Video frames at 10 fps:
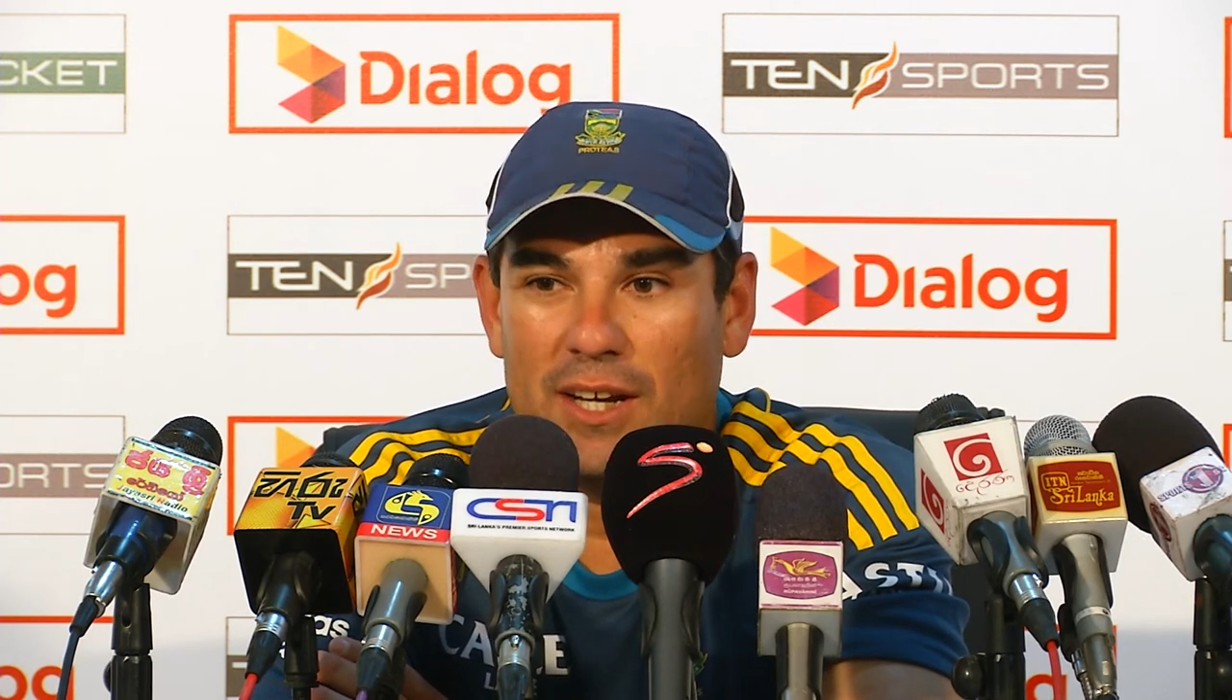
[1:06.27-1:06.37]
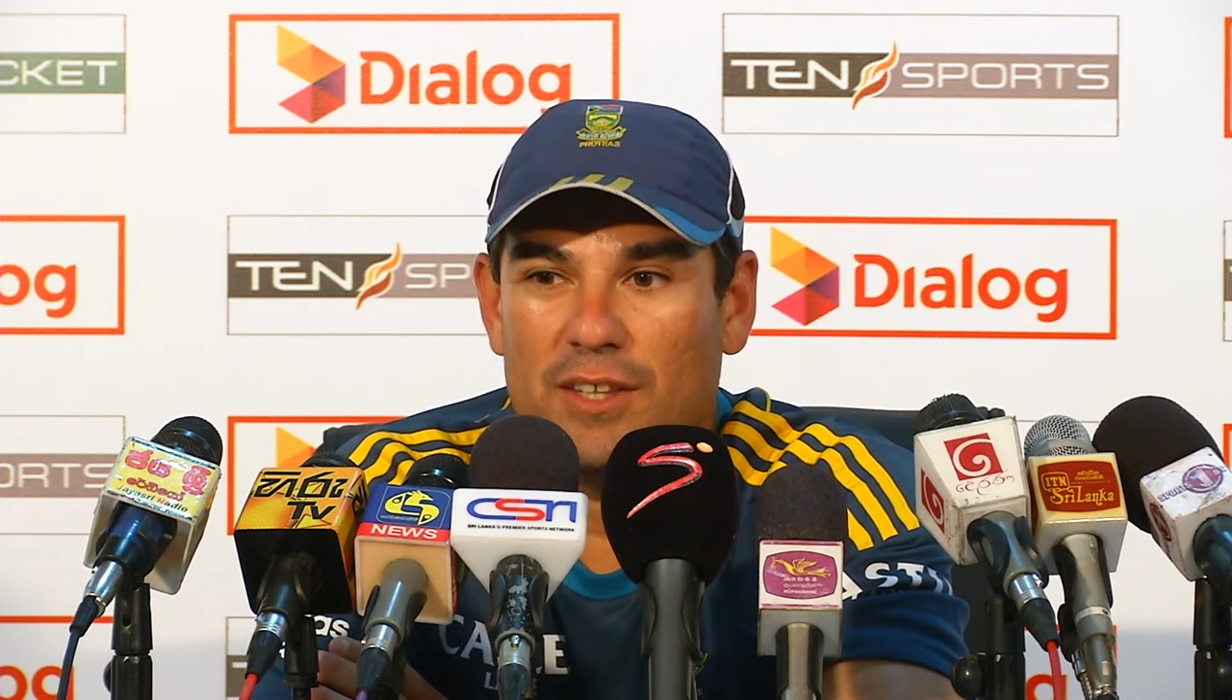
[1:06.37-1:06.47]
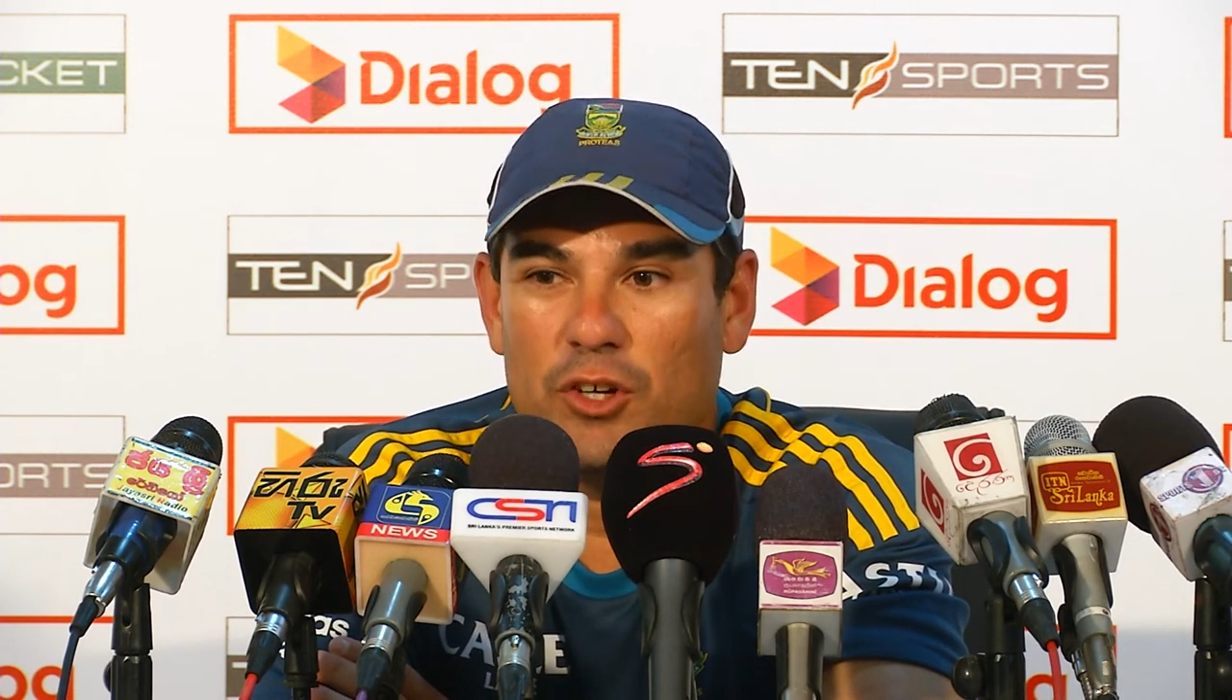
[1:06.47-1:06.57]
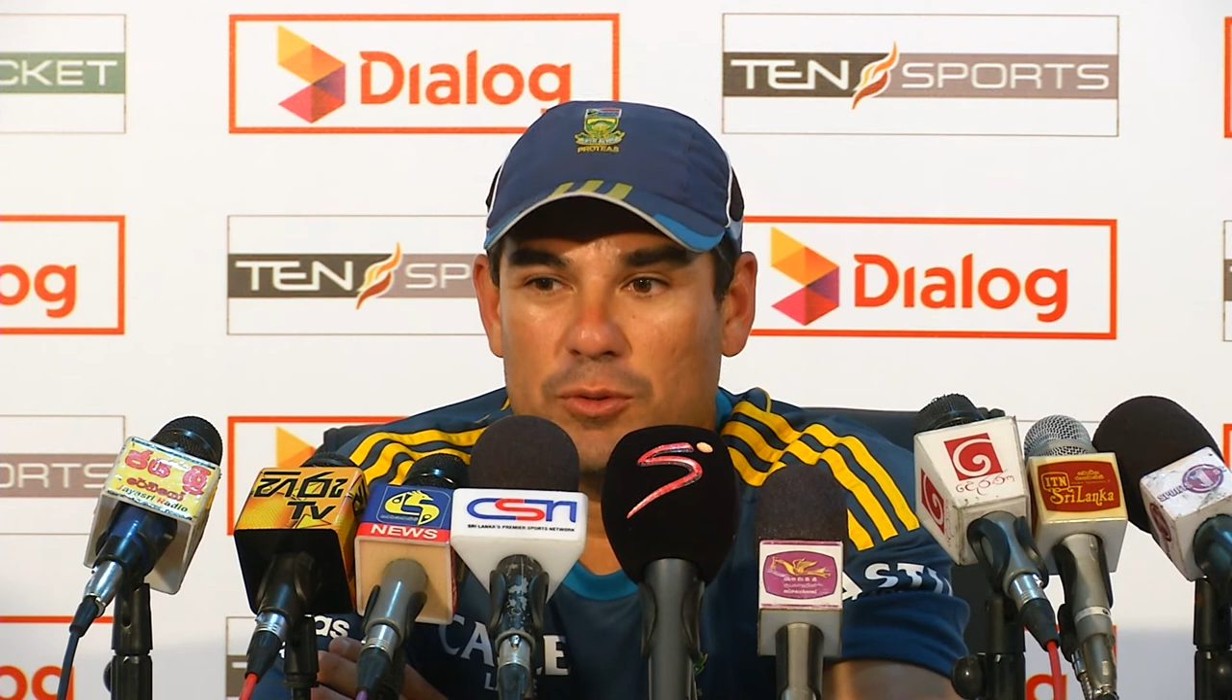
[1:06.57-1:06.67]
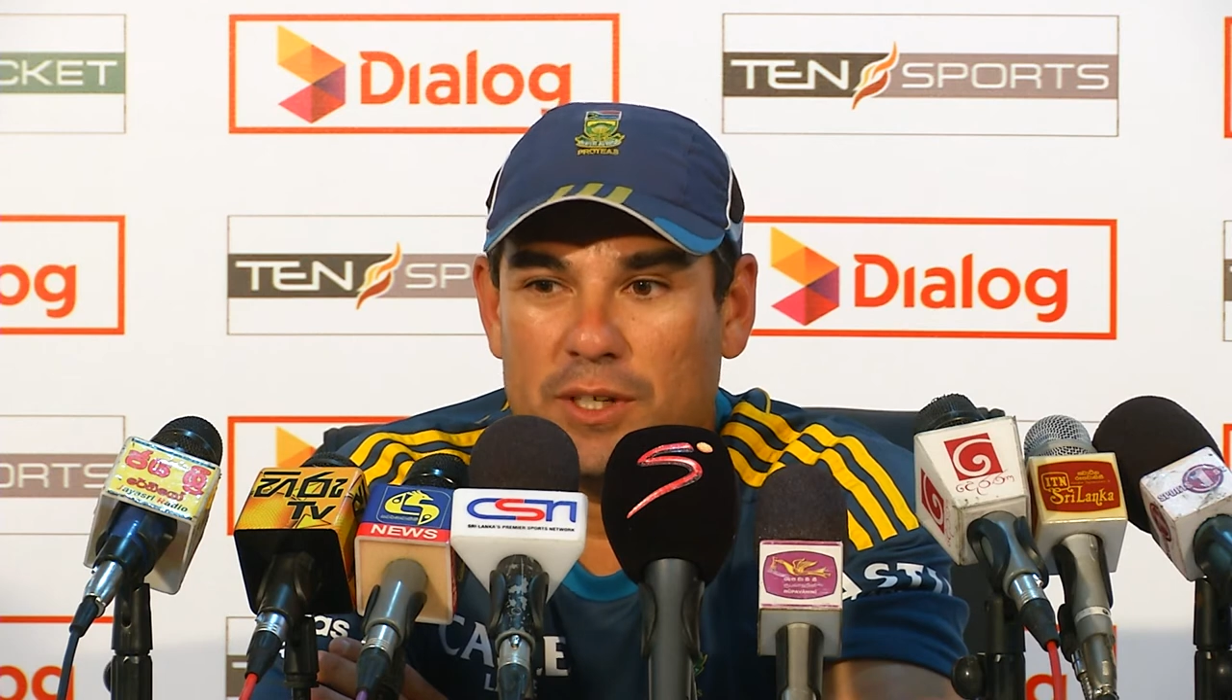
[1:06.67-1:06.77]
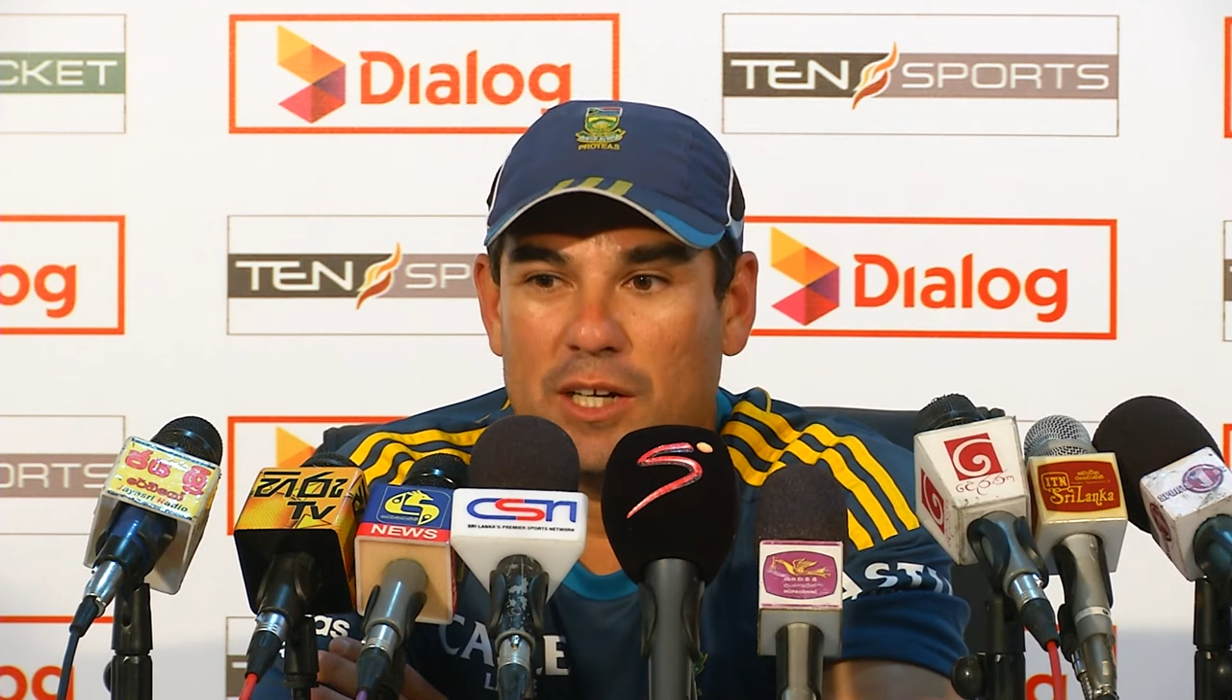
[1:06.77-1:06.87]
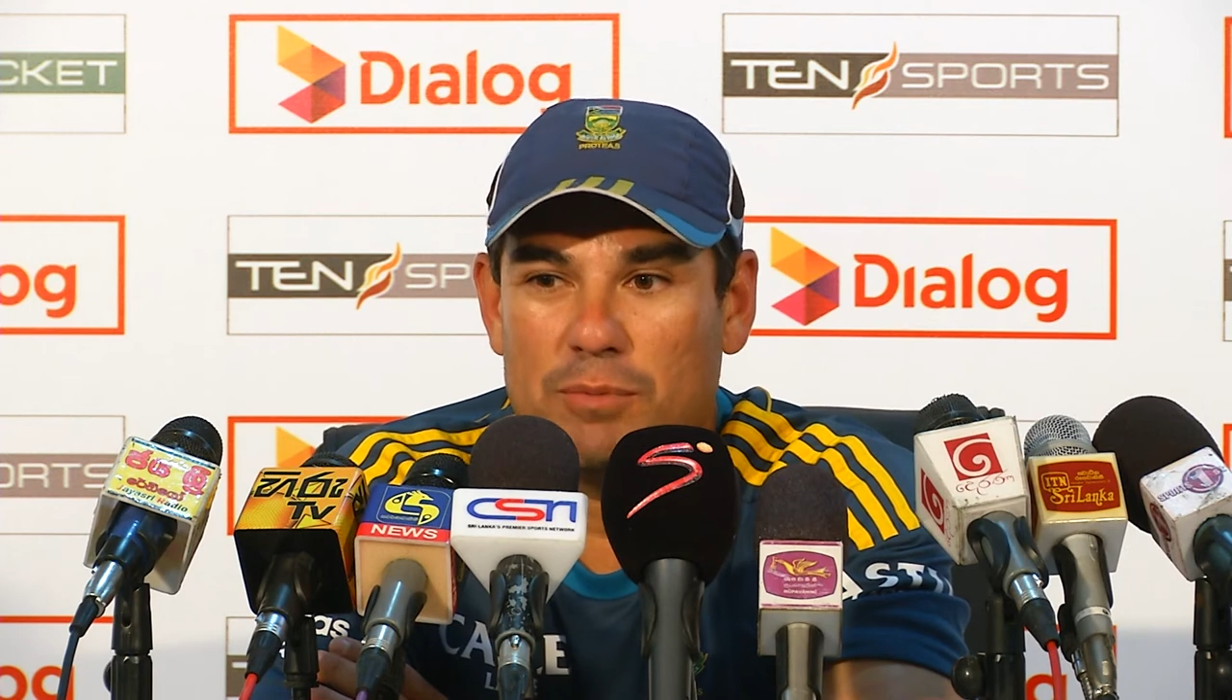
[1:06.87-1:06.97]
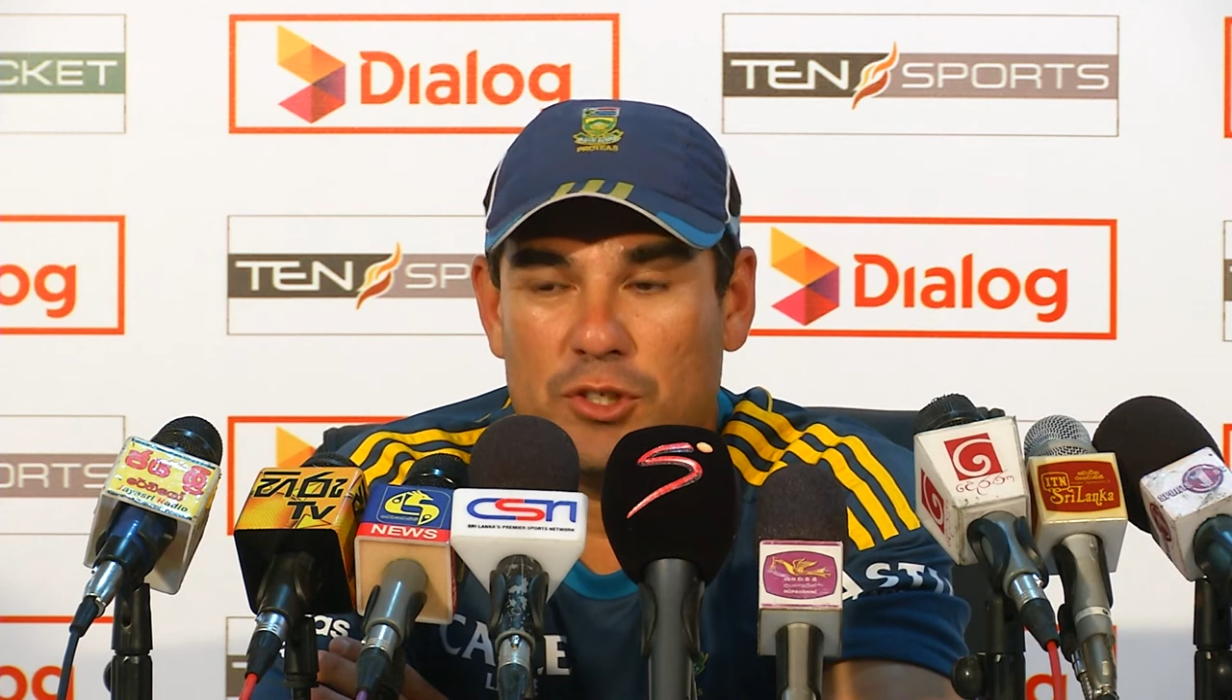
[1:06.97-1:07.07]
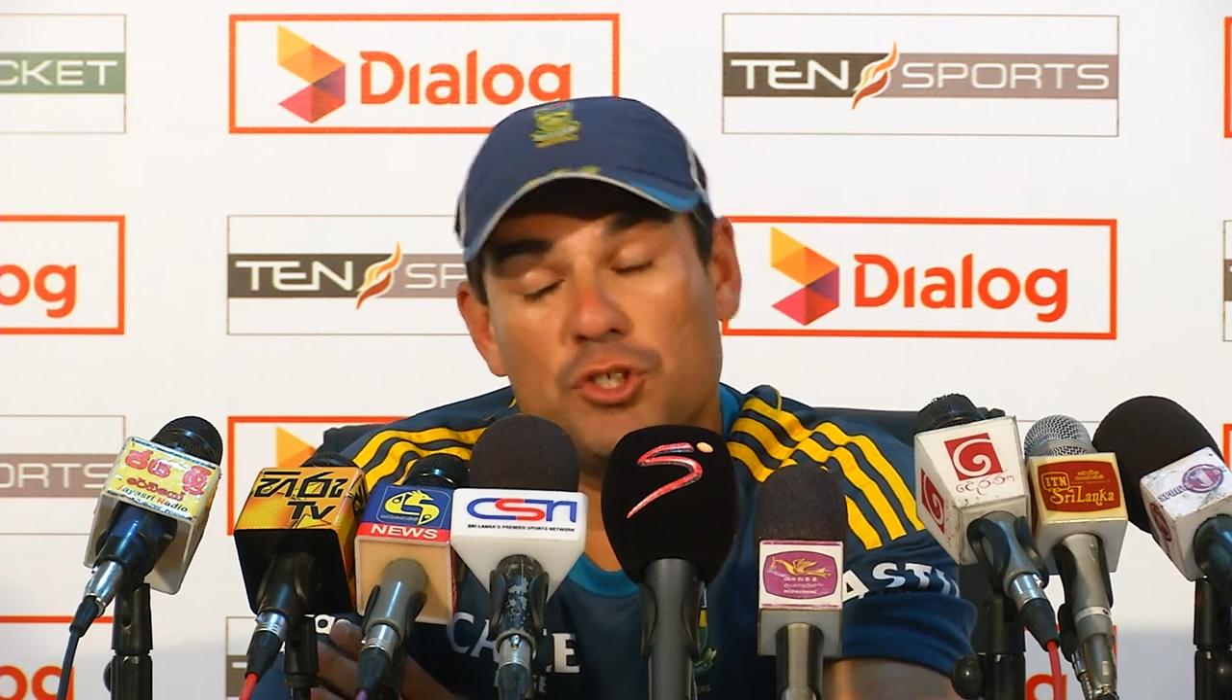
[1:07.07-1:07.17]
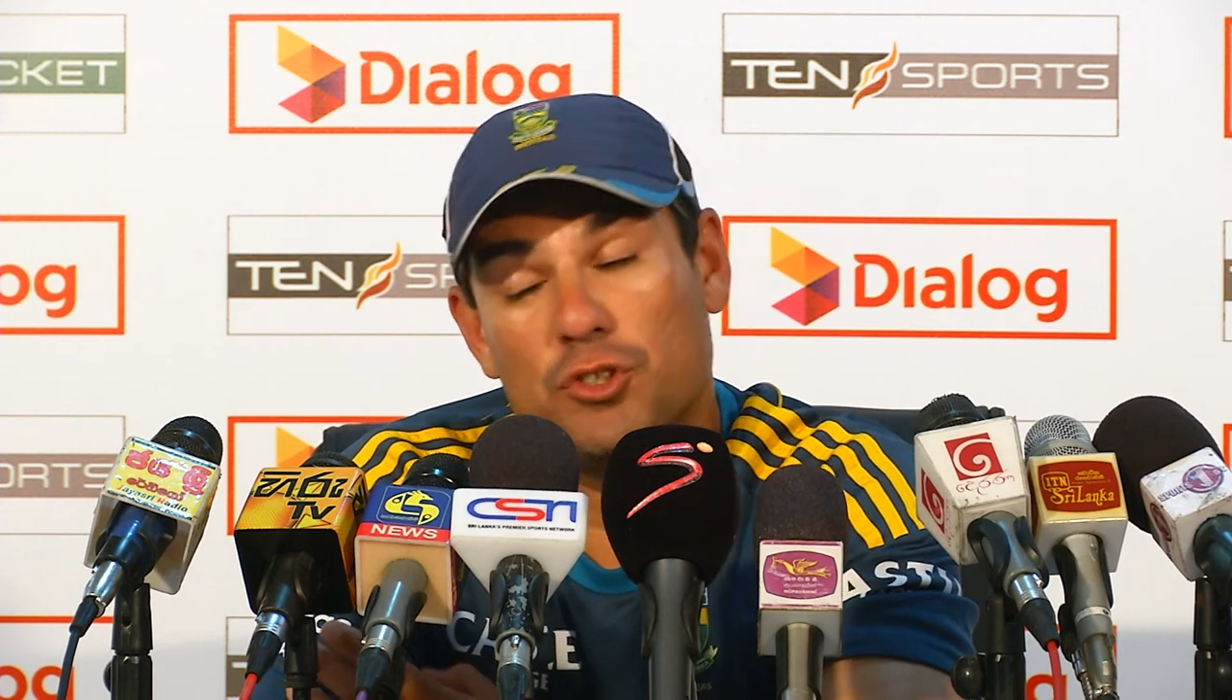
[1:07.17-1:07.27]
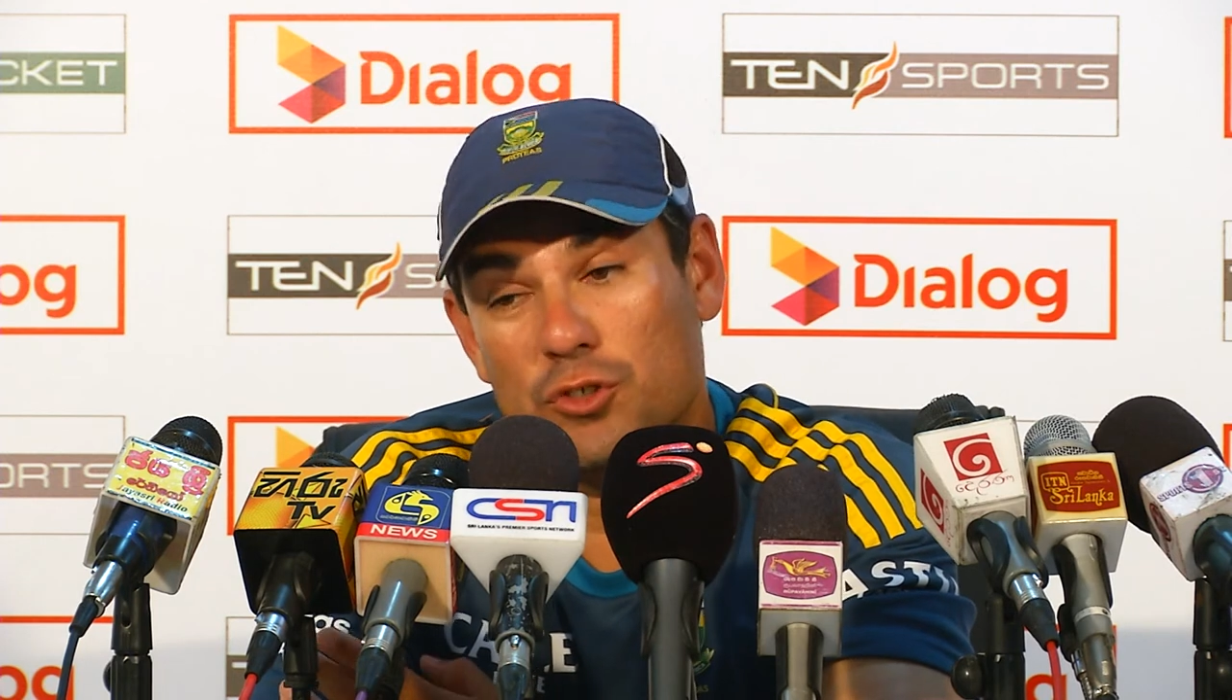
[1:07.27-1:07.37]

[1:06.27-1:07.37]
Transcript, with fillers: in those particular positions